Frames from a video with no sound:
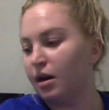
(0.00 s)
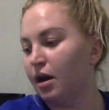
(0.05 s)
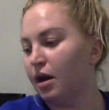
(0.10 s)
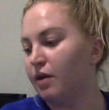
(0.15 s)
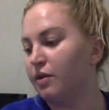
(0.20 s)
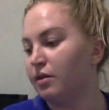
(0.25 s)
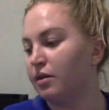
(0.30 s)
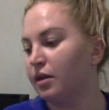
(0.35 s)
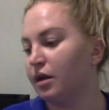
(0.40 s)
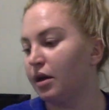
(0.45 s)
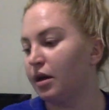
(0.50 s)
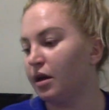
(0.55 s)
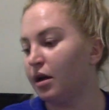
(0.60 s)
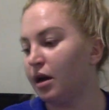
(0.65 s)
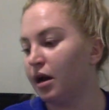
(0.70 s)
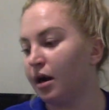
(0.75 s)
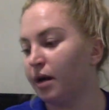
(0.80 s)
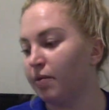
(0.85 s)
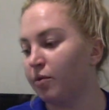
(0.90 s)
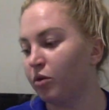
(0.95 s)
And then
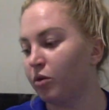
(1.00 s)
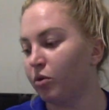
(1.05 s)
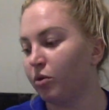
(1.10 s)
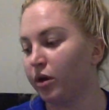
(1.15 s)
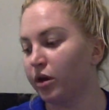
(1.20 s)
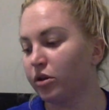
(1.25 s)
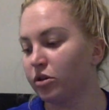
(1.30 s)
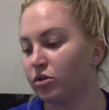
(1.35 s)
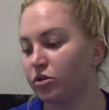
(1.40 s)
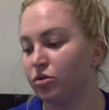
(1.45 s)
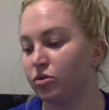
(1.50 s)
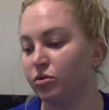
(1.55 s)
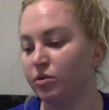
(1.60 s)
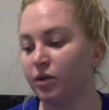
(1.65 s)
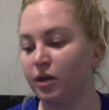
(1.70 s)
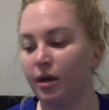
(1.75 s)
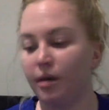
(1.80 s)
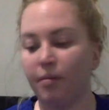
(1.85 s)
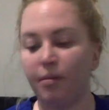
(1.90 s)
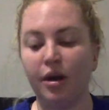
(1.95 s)
I'm going to
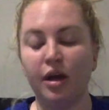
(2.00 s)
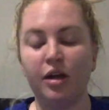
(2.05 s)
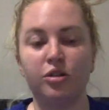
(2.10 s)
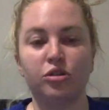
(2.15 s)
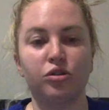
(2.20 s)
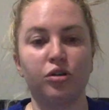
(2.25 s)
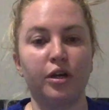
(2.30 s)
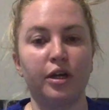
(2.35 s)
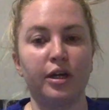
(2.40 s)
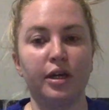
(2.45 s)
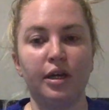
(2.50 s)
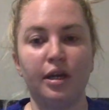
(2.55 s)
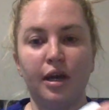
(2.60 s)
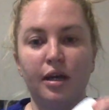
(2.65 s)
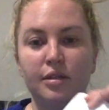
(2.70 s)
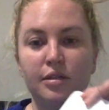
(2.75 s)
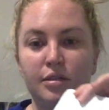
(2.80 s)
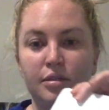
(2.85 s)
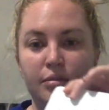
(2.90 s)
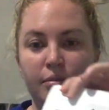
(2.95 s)
get my
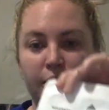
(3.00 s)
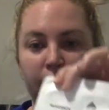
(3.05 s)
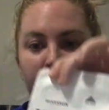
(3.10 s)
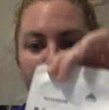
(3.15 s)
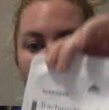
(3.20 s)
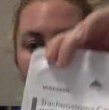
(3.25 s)
tracheostomy